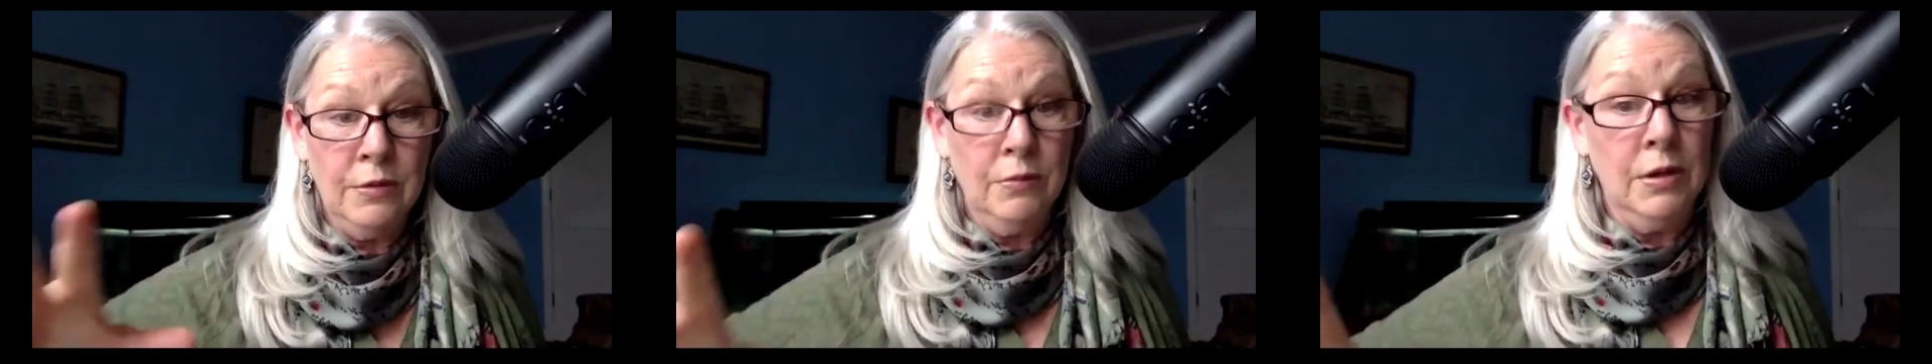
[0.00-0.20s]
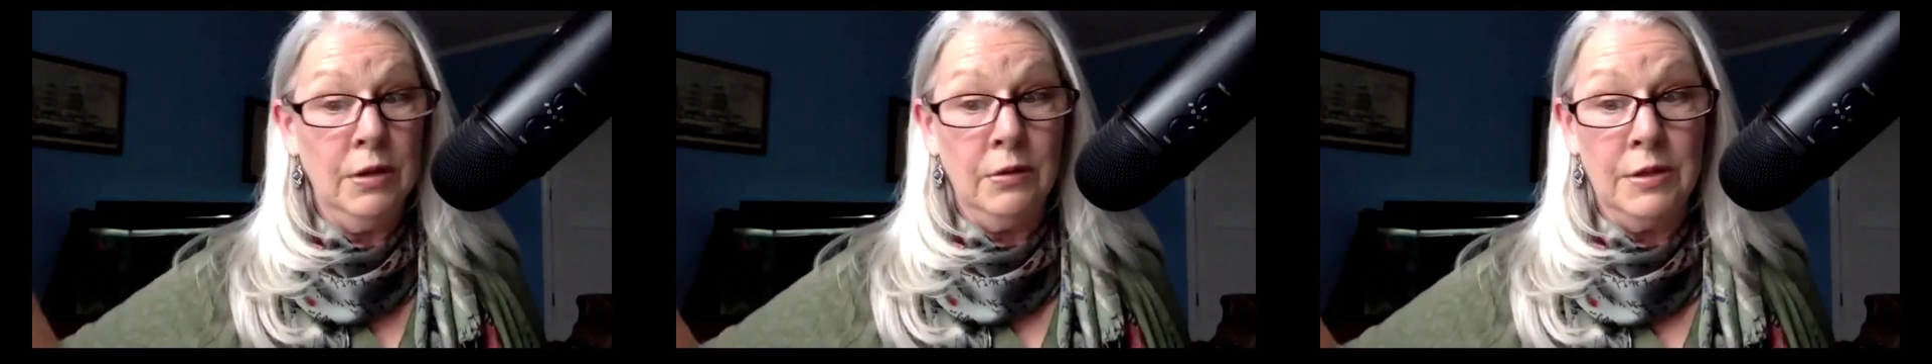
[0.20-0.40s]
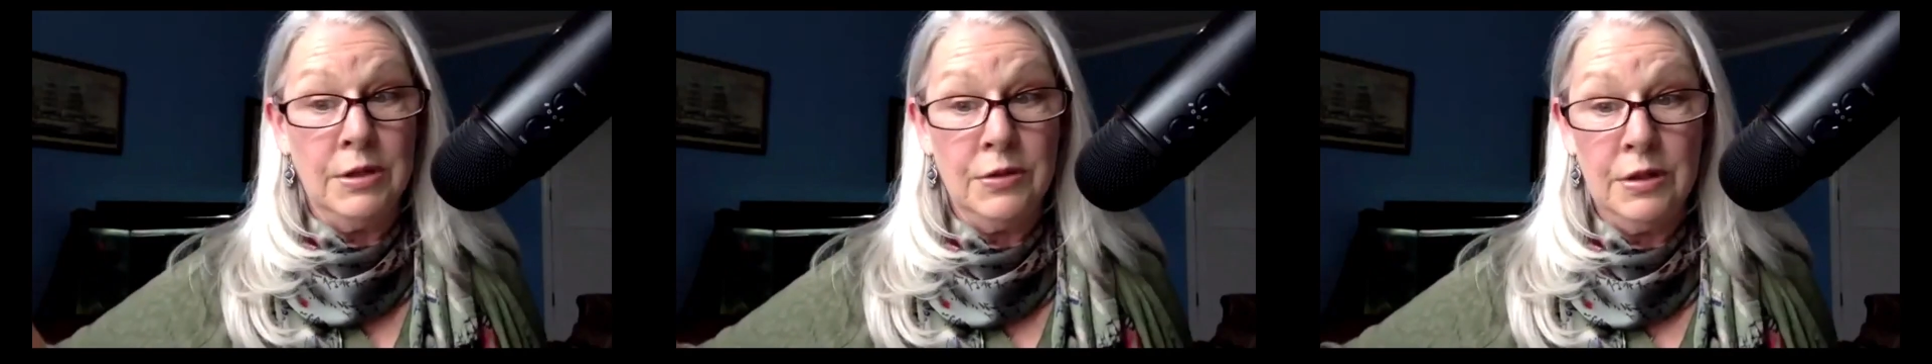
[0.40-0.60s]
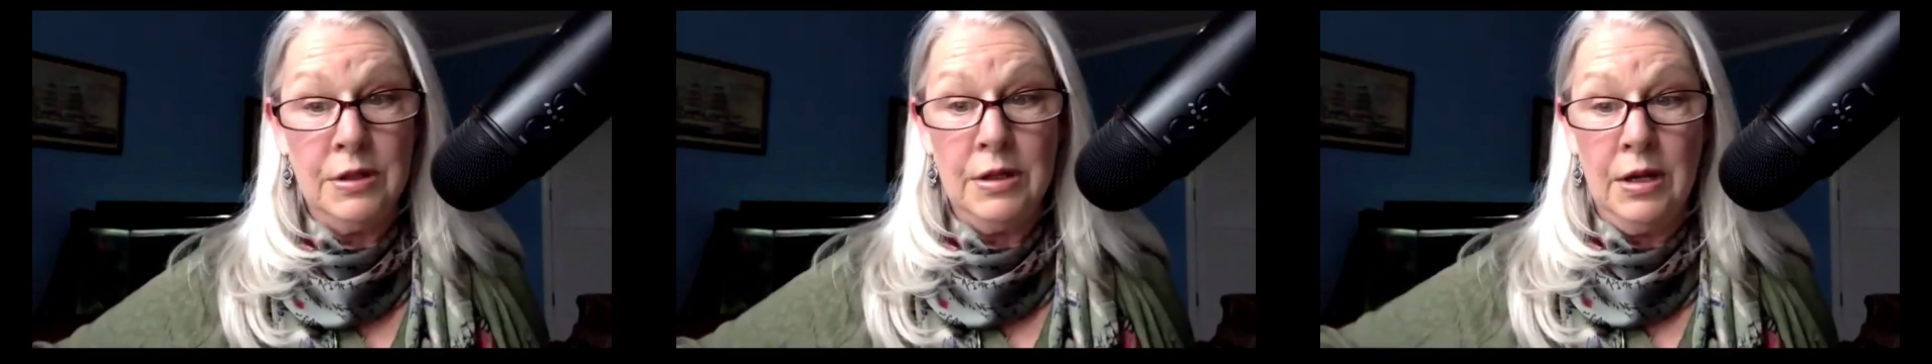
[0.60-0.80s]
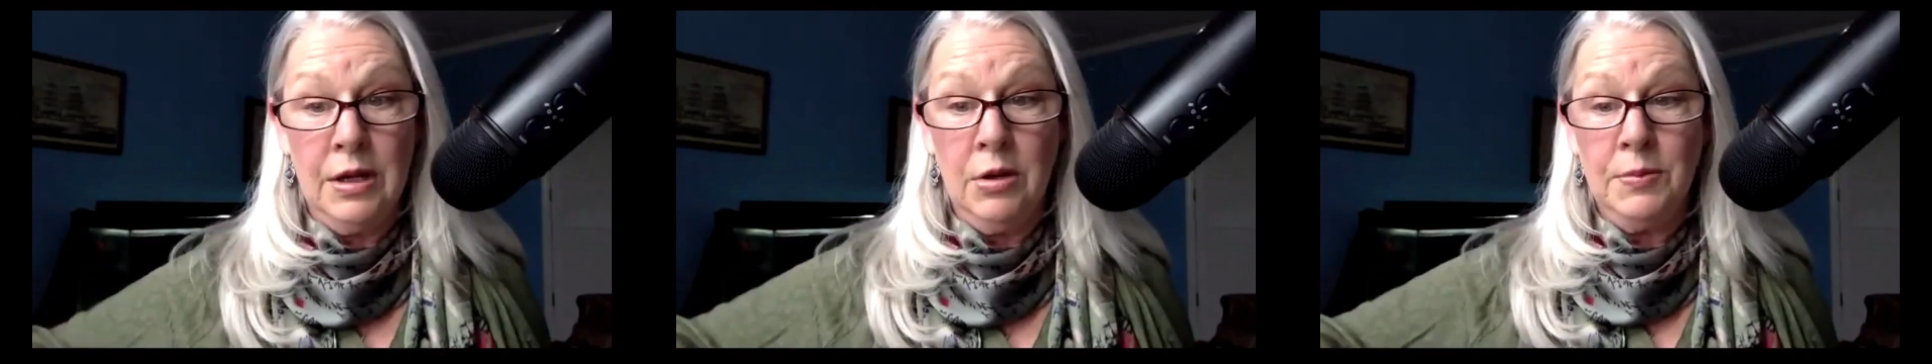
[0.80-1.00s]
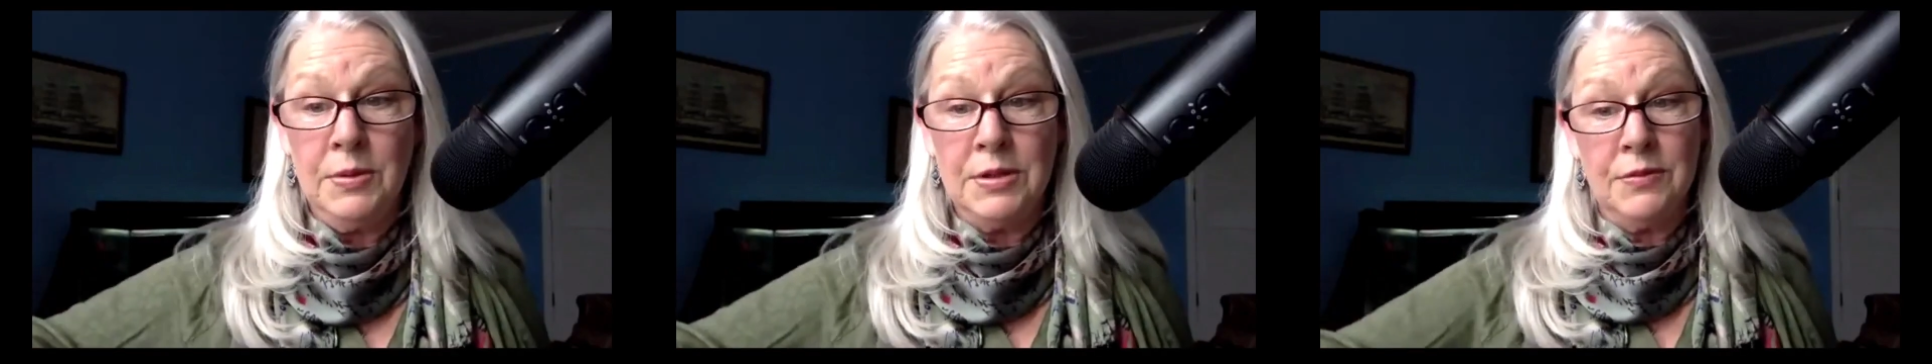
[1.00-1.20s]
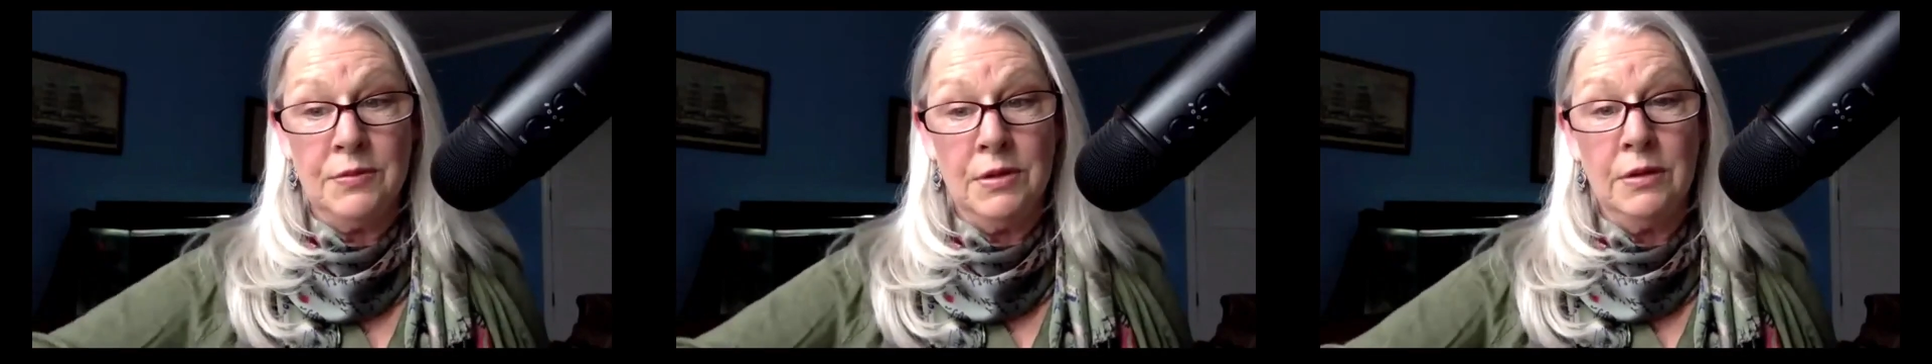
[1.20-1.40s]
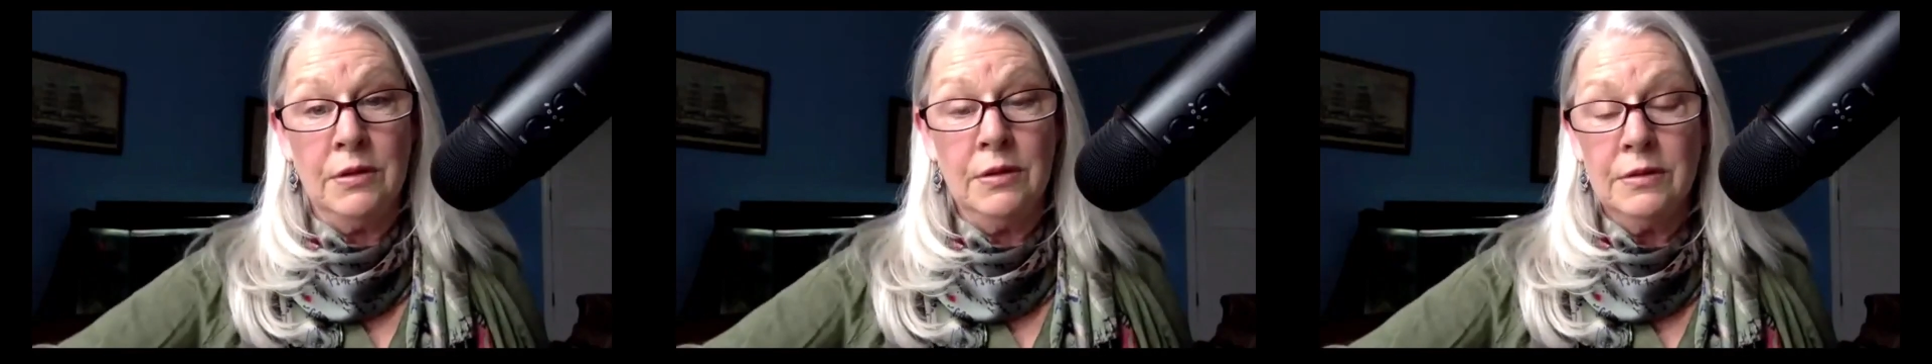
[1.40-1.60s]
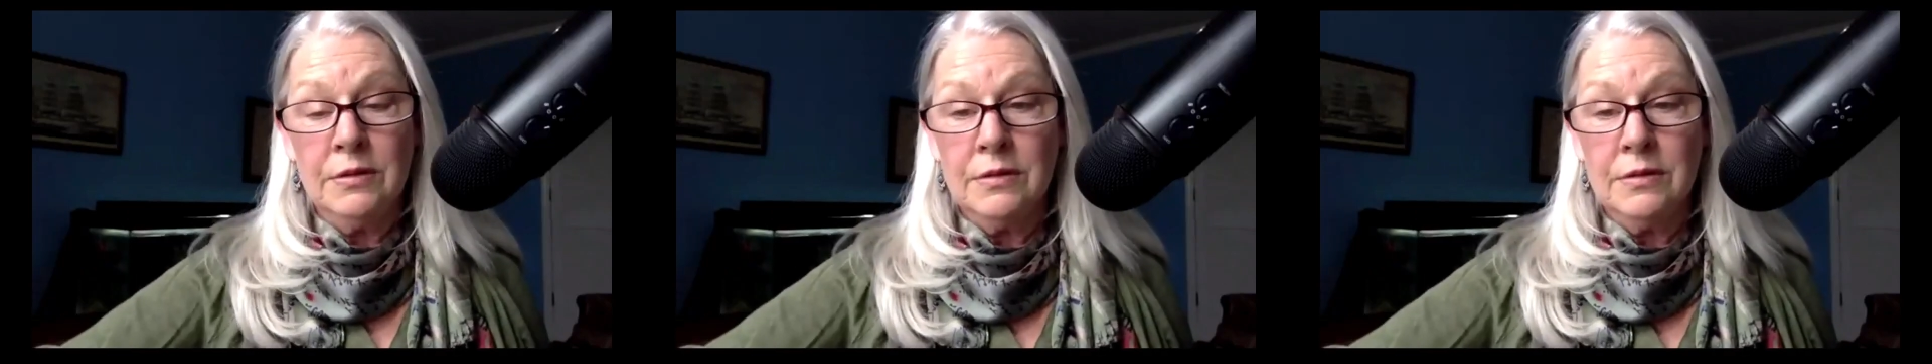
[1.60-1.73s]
real retreat. I hope it's real.